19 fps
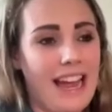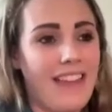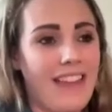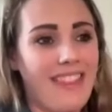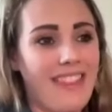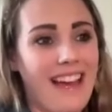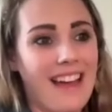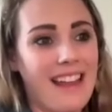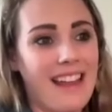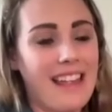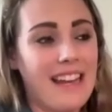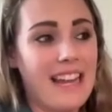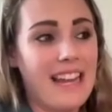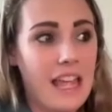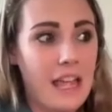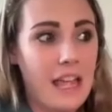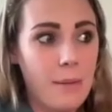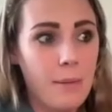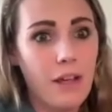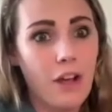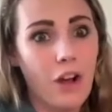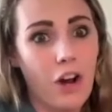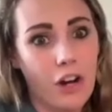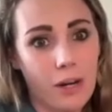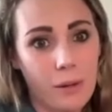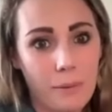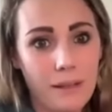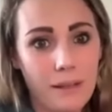and that inhibit
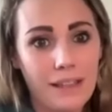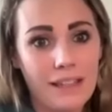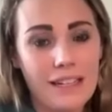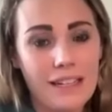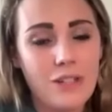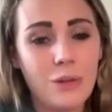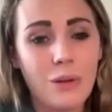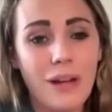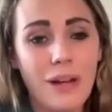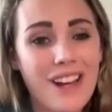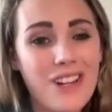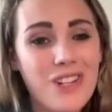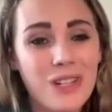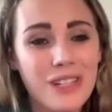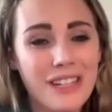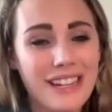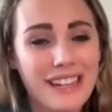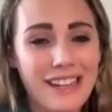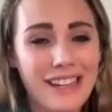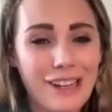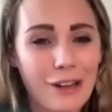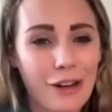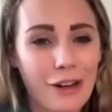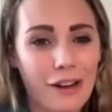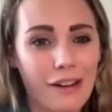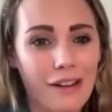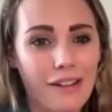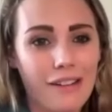our ability to actually
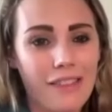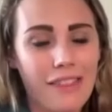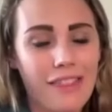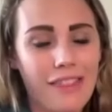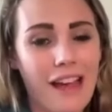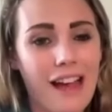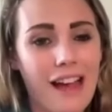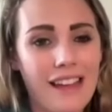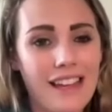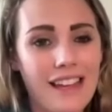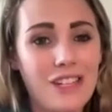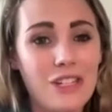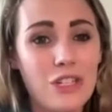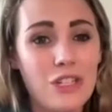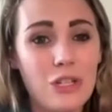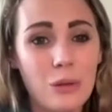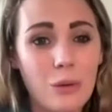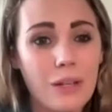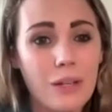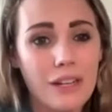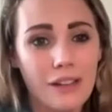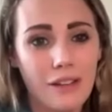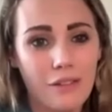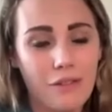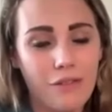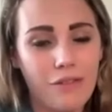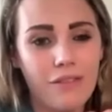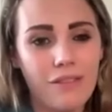hear that
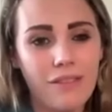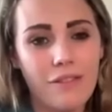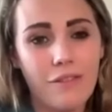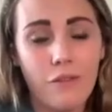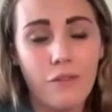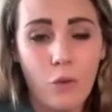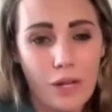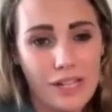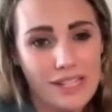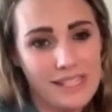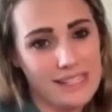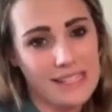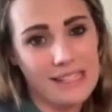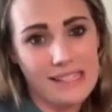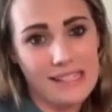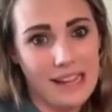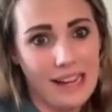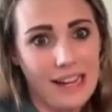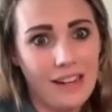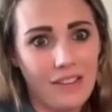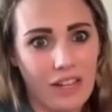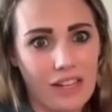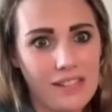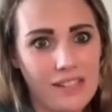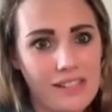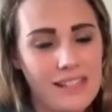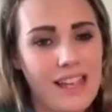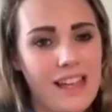intuitive voice inside of
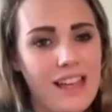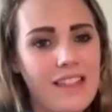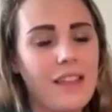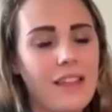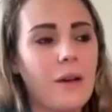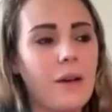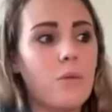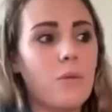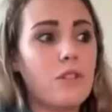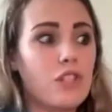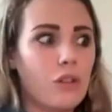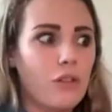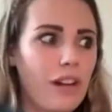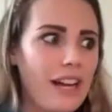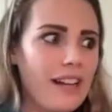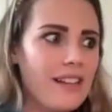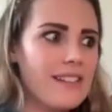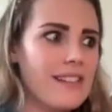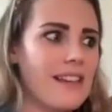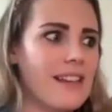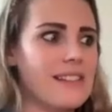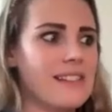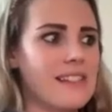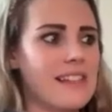us that directs us